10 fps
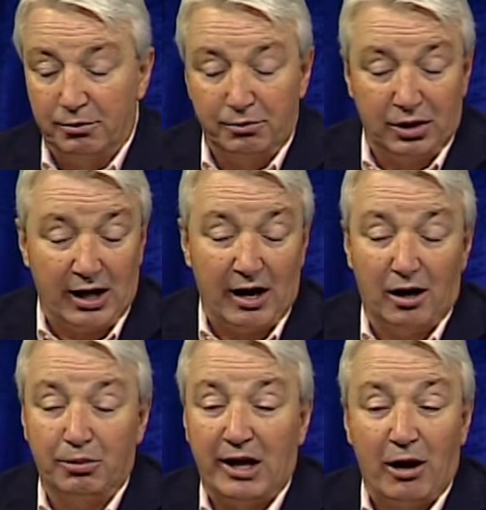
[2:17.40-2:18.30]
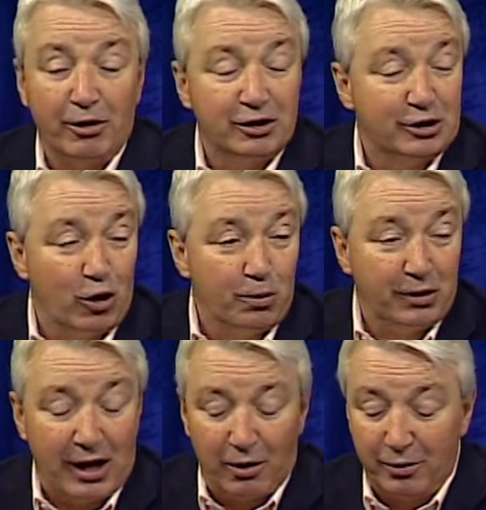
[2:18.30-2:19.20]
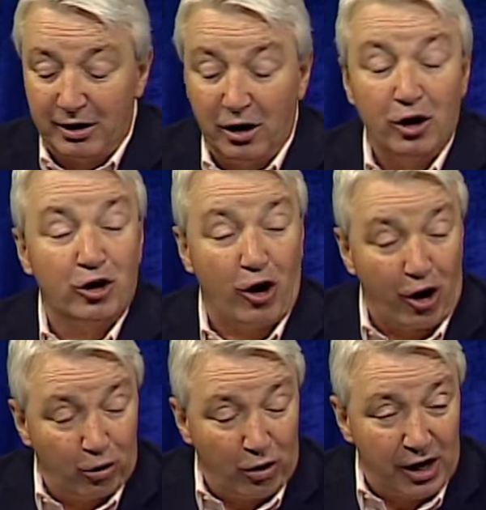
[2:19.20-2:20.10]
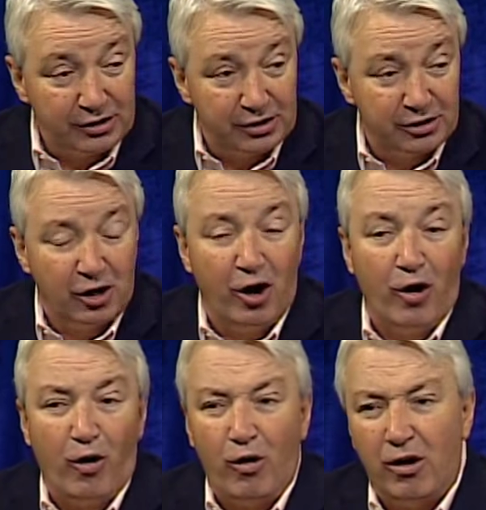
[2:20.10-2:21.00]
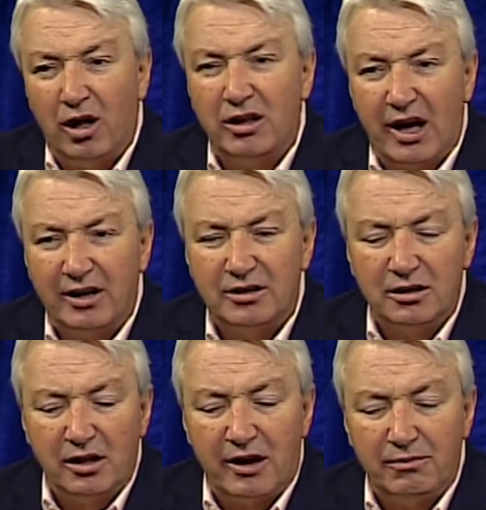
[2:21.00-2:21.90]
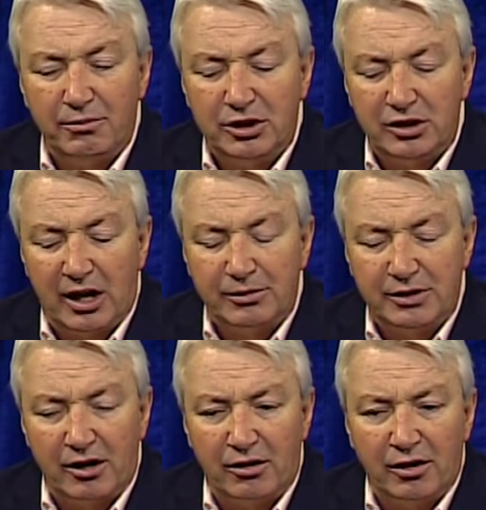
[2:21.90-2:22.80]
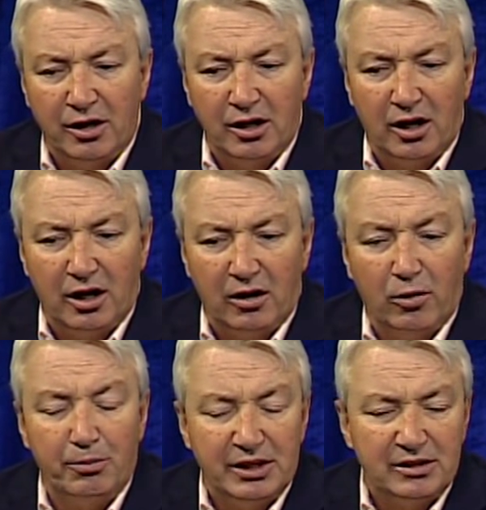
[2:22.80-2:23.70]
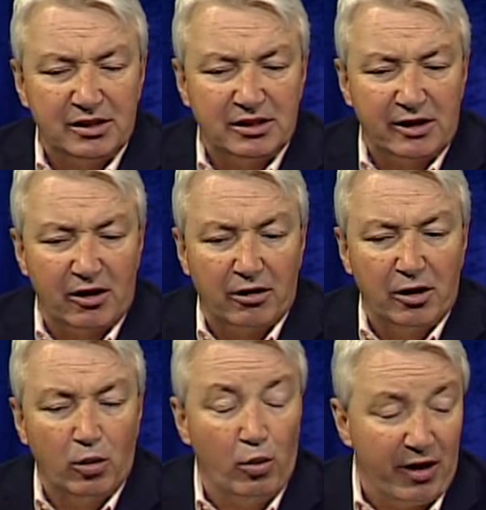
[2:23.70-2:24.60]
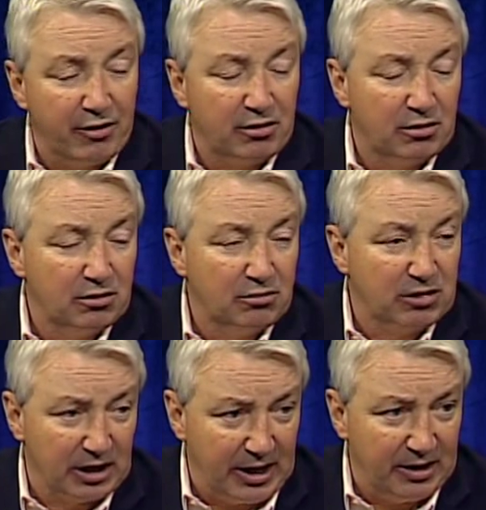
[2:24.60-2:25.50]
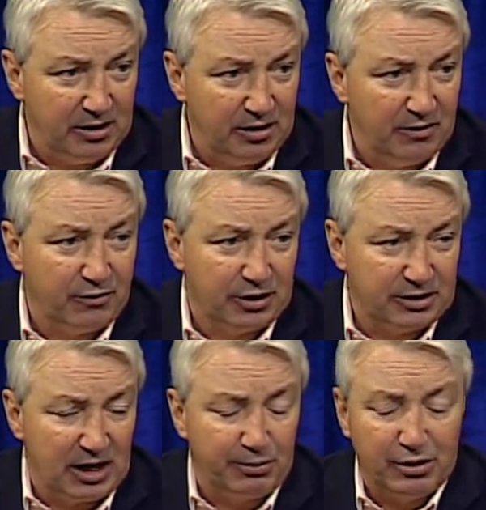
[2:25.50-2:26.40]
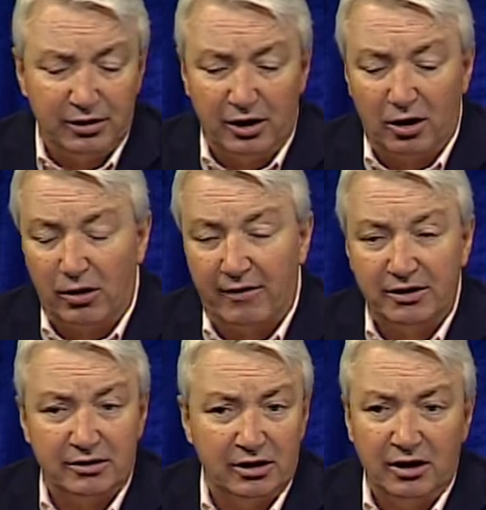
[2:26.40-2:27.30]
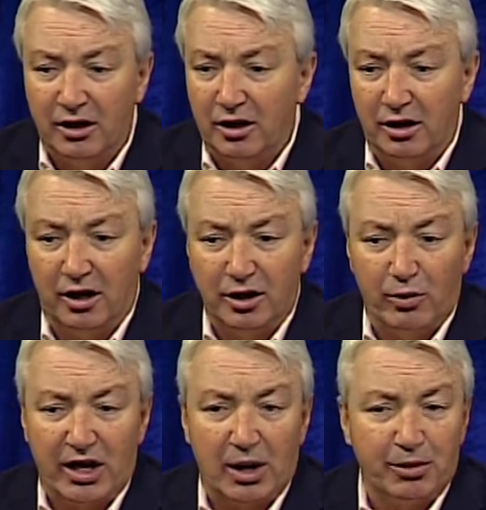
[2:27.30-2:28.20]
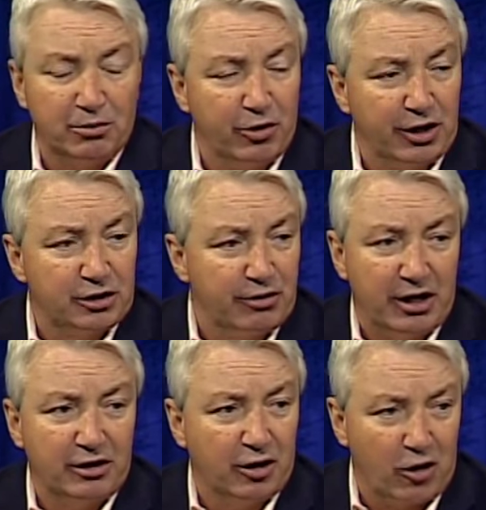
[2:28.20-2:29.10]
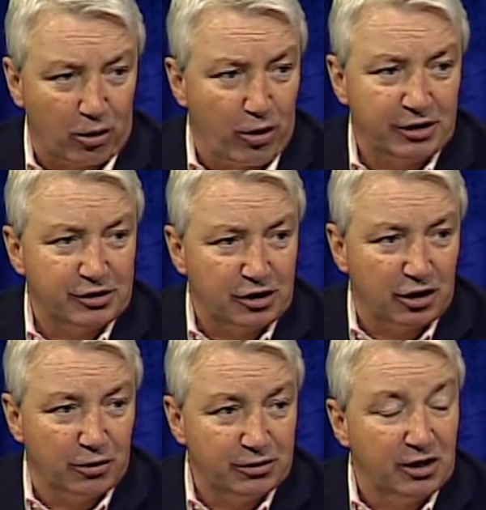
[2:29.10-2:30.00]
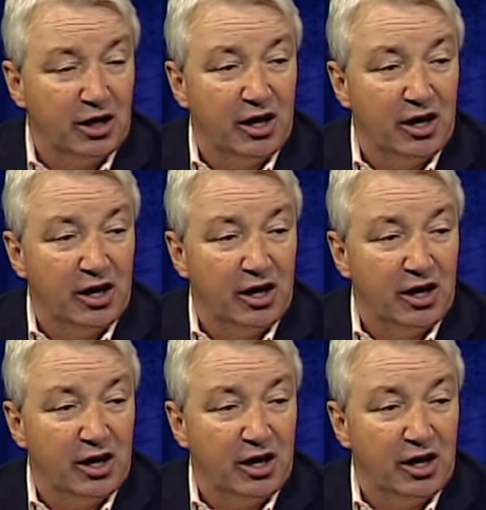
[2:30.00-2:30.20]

pl uh, plowing, snow plowing, car washes, all, a, lot of, a lot of jobs that are, uh, or businesses that are weather related. For example, you know, obviously uh, you wake up in the morning, it's raining, the car wash is closed.